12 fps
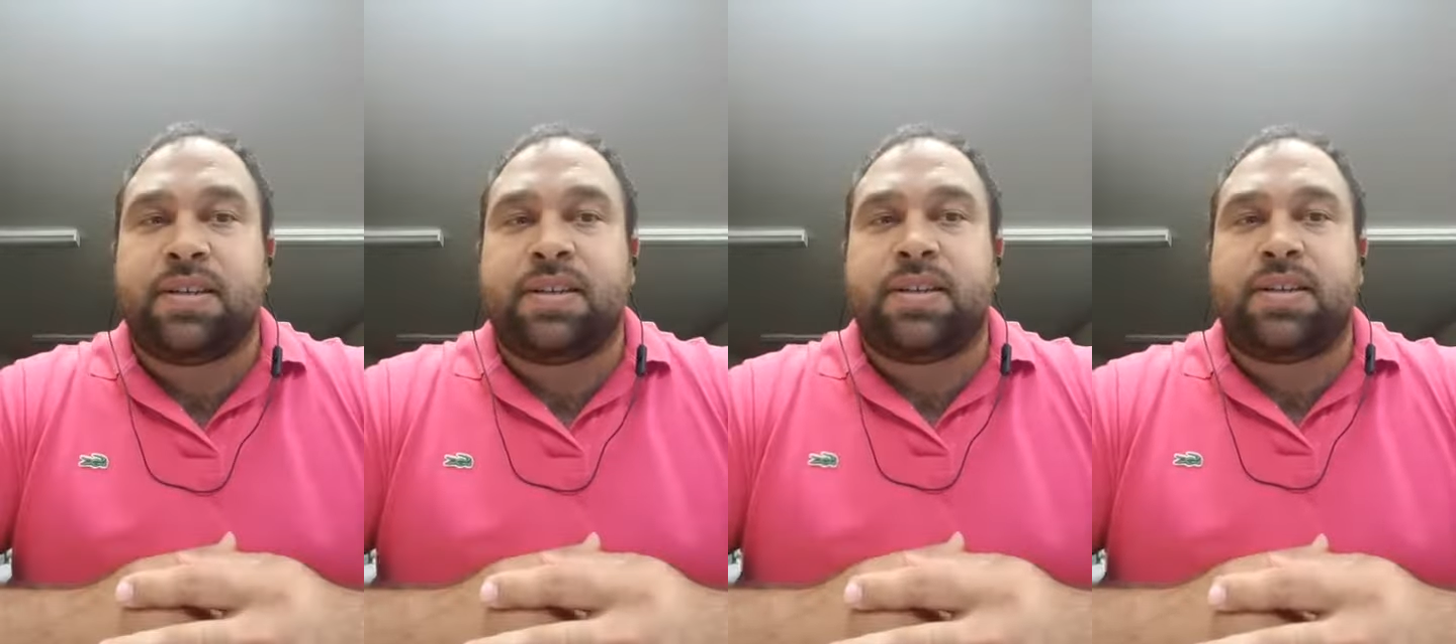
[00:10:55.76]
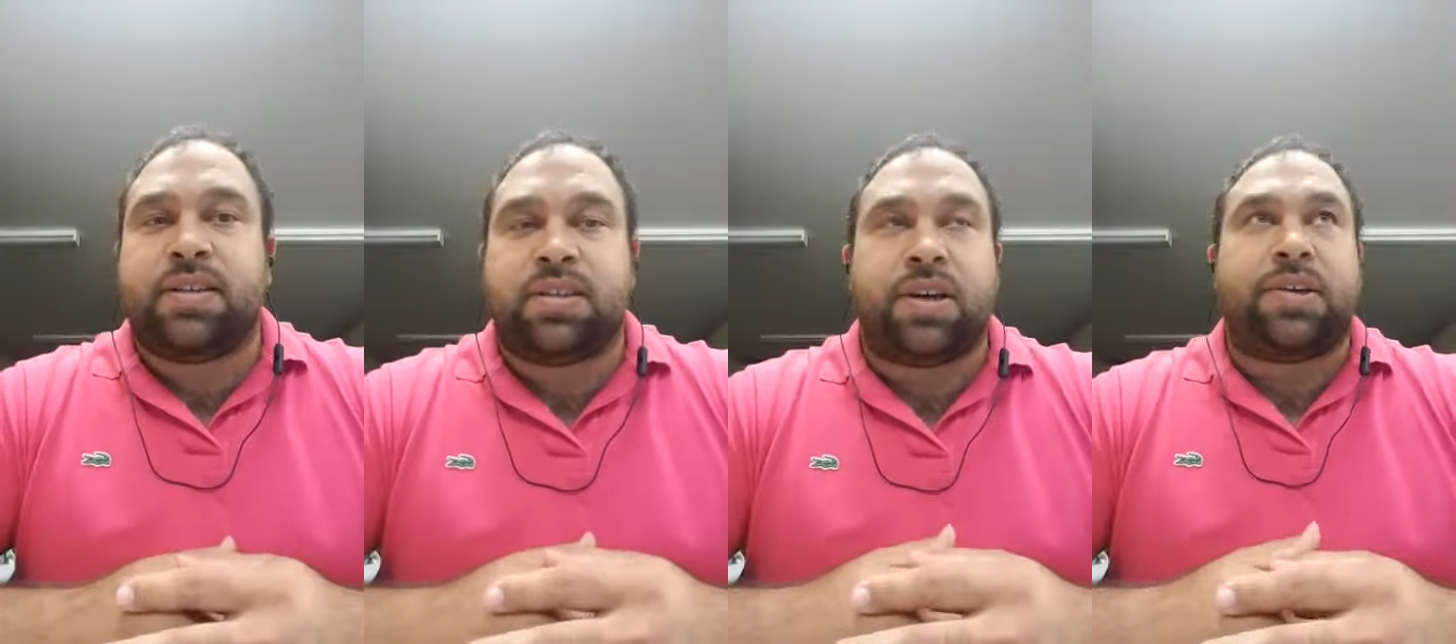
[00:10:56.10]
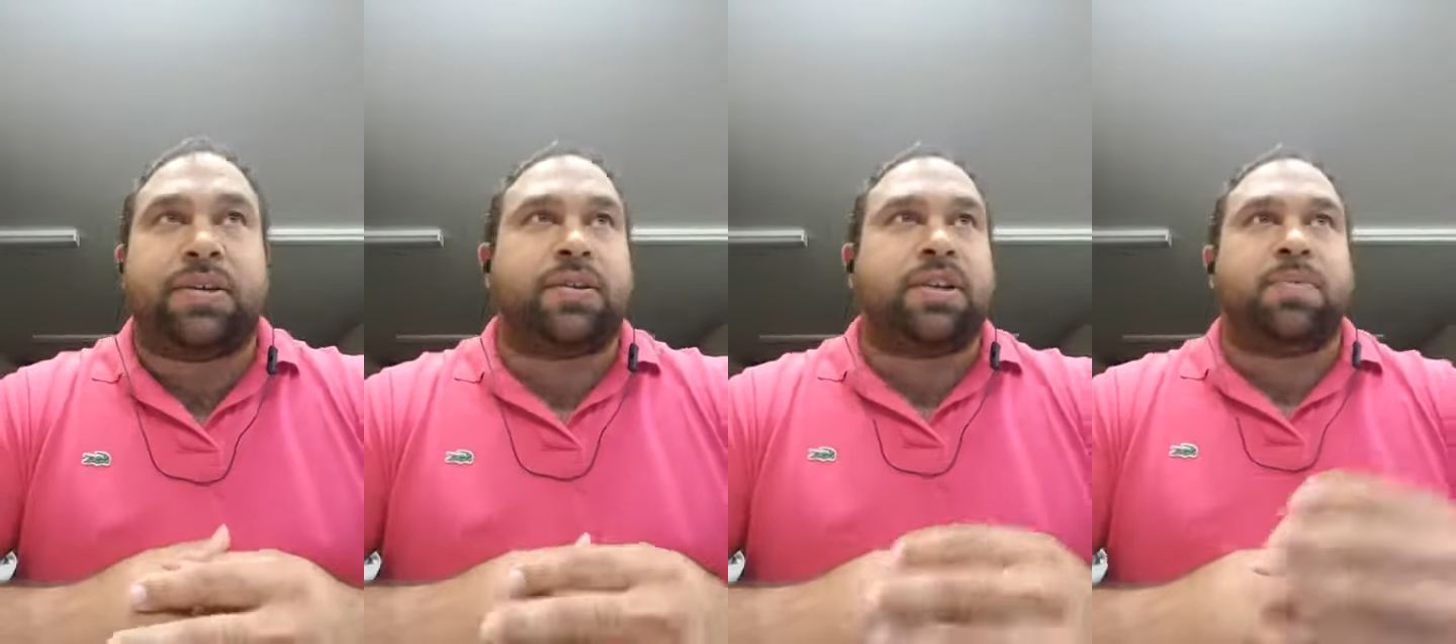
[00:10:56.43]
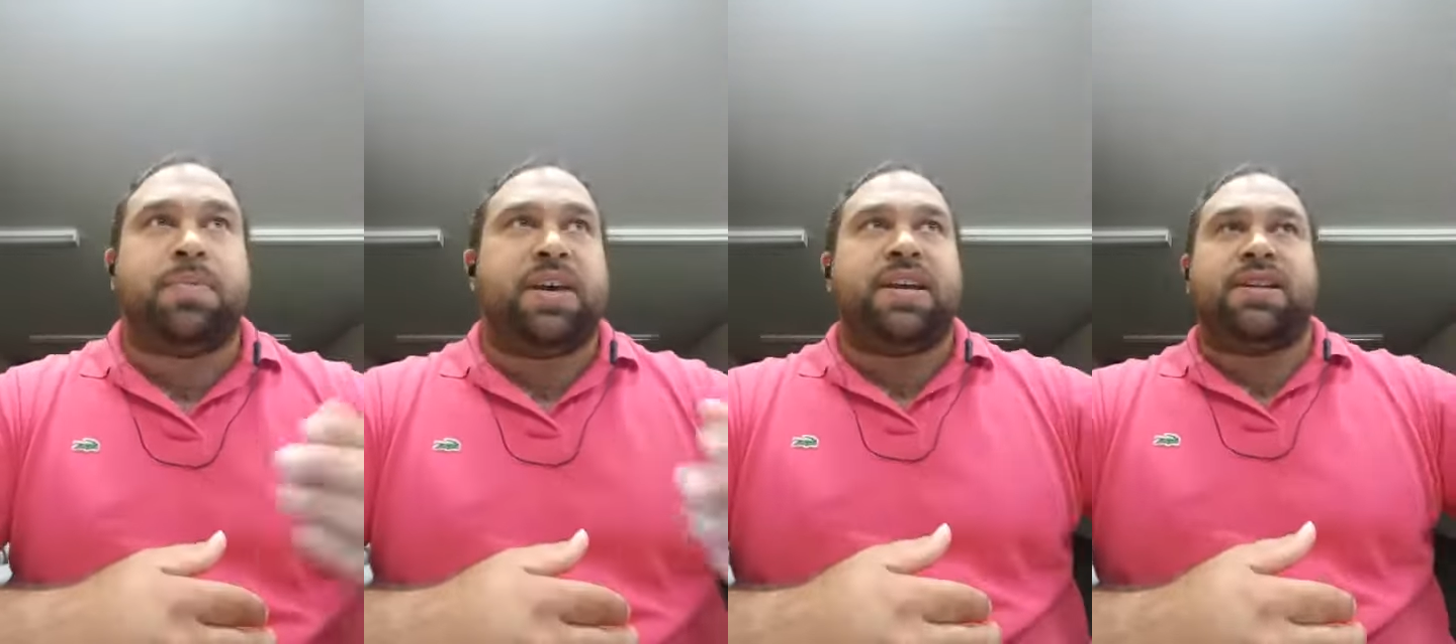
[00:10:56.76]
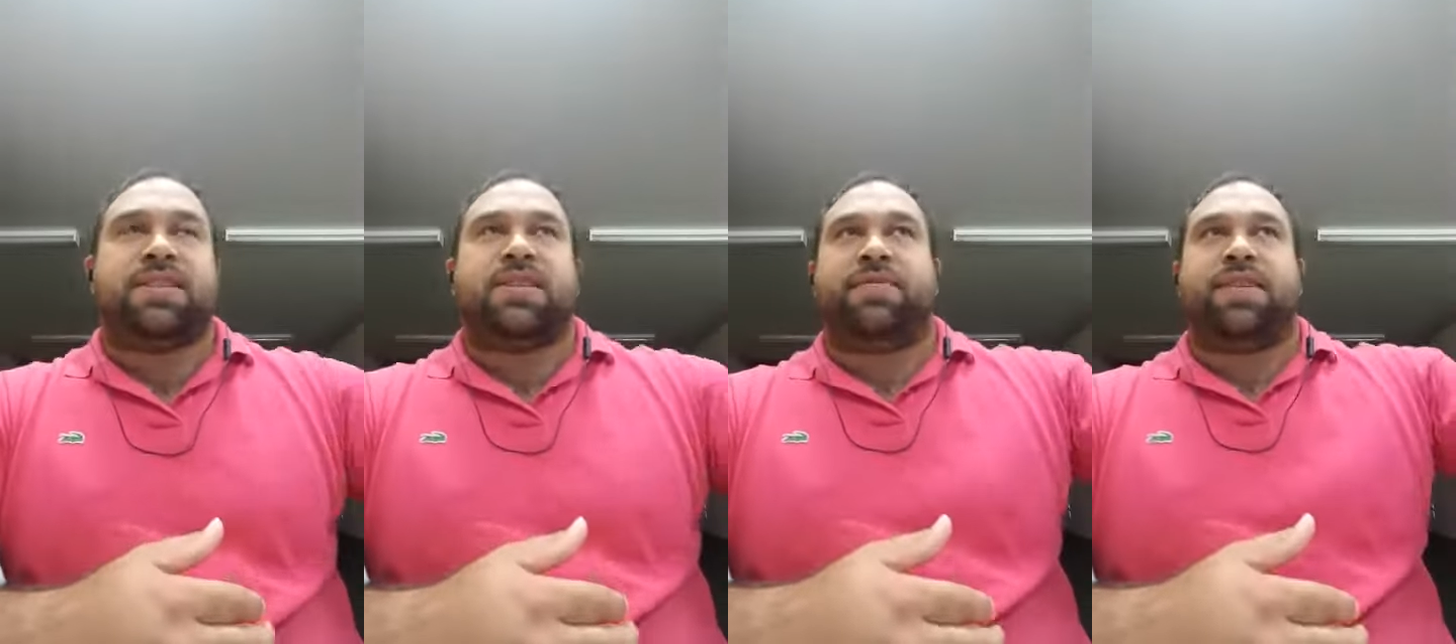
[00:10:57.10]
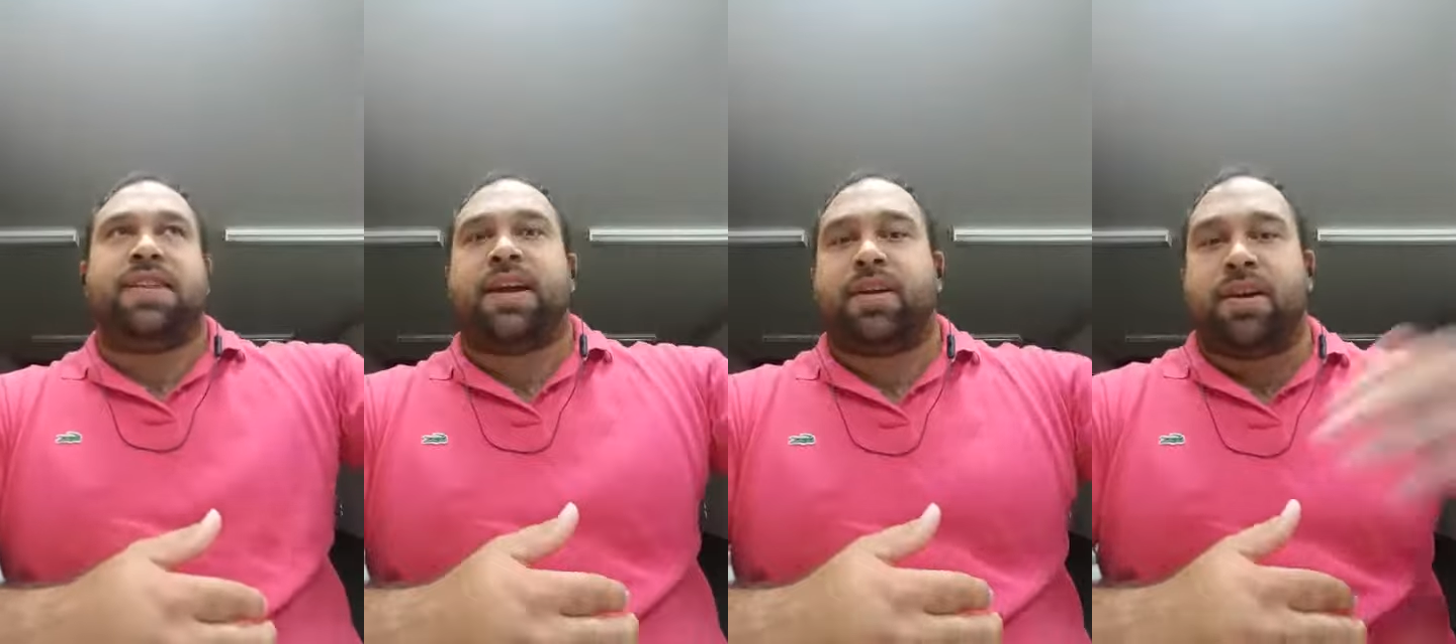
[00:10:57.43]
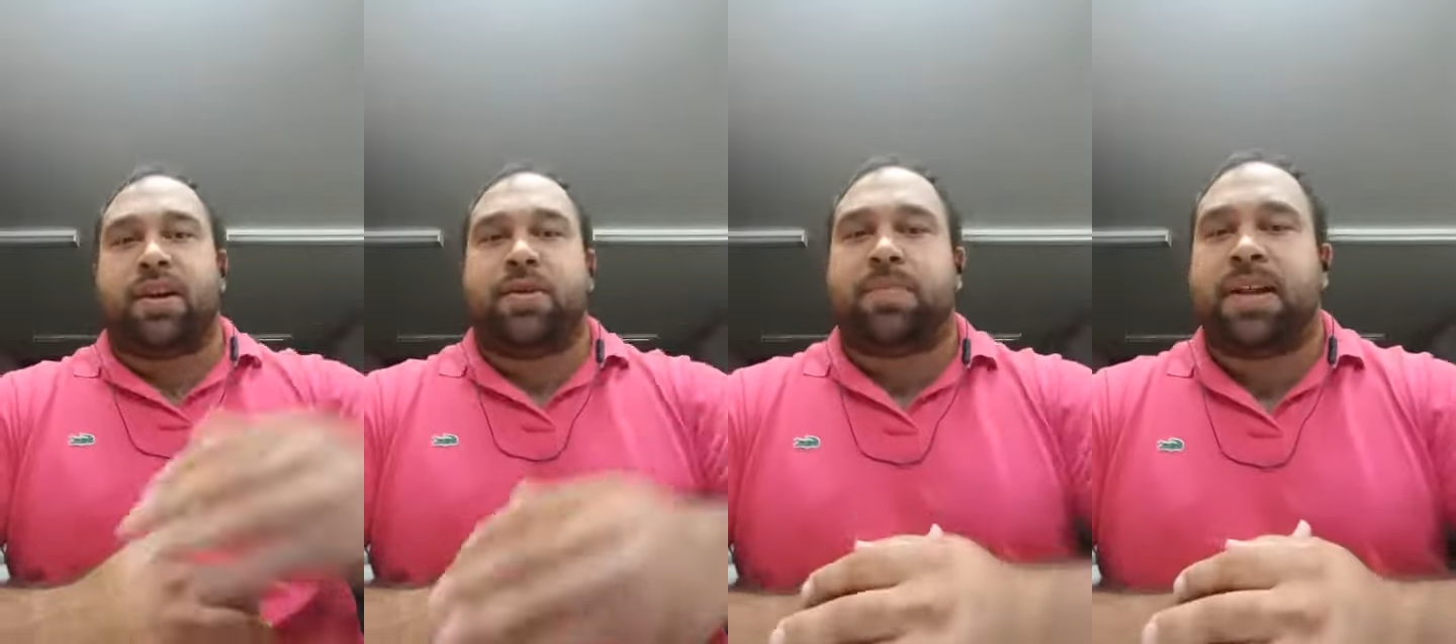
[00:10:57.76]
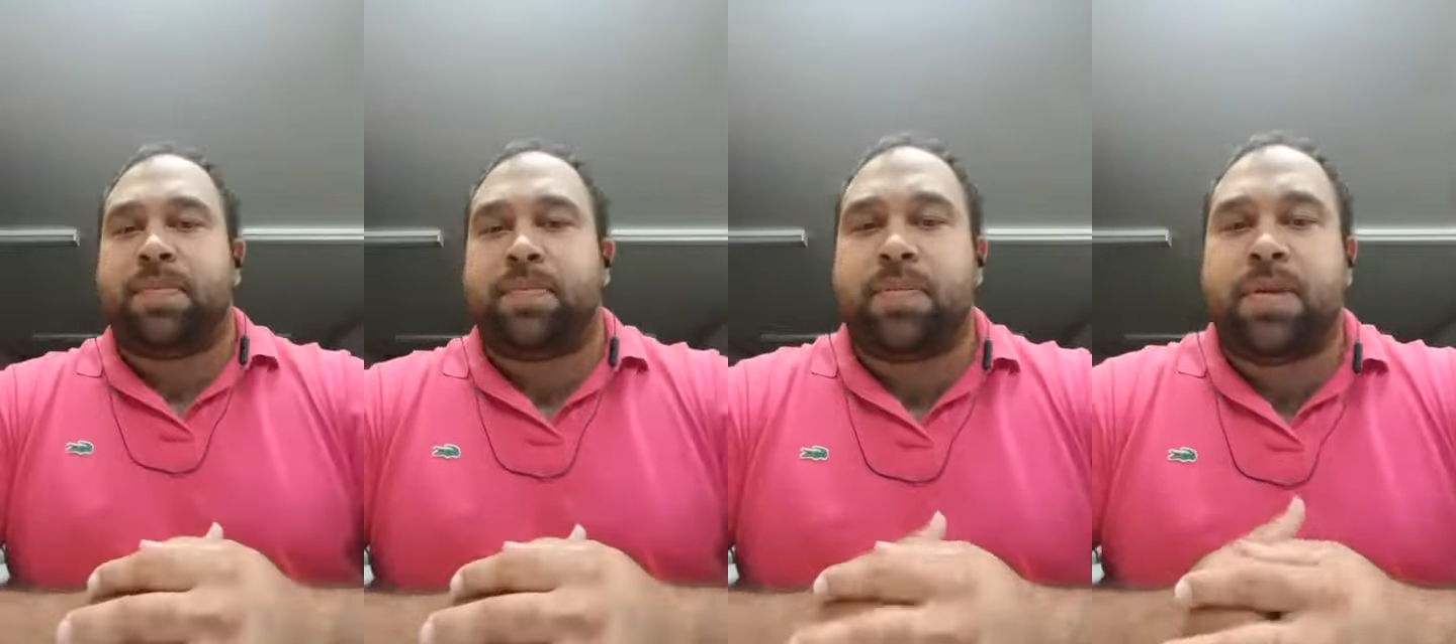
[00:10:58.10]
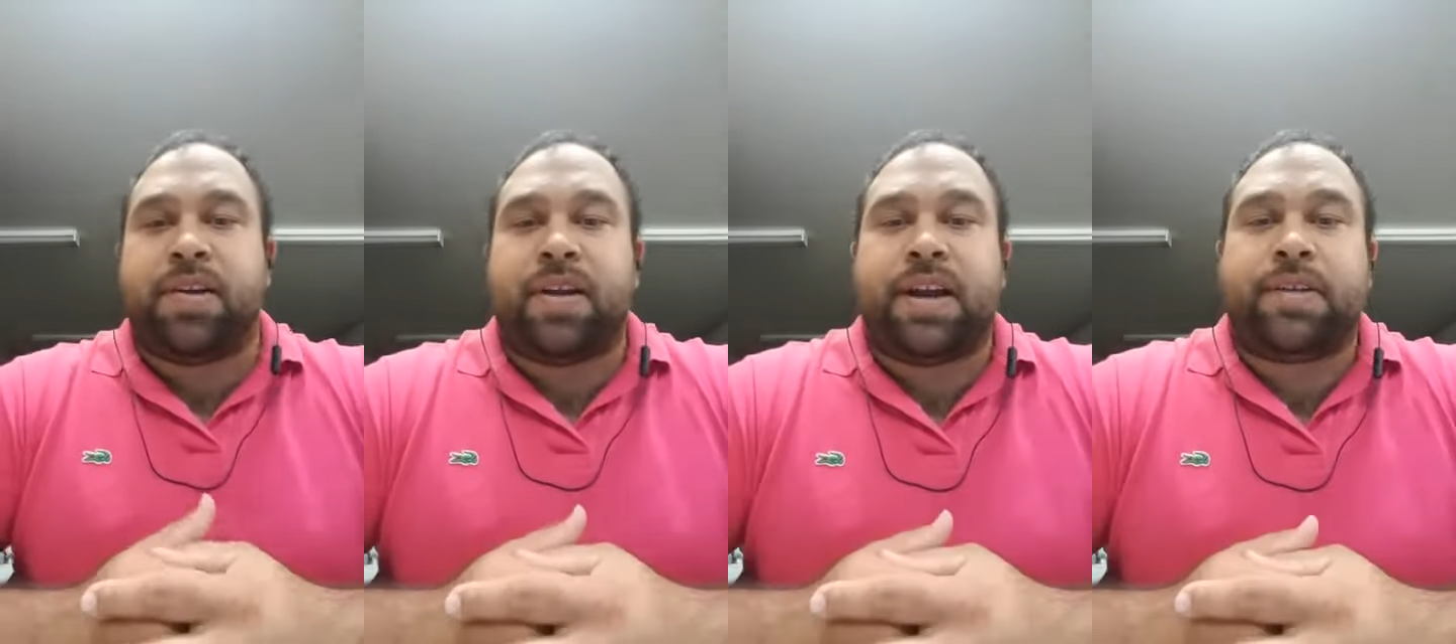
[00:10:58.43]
So compare yourself to that guy who played Premier Grade.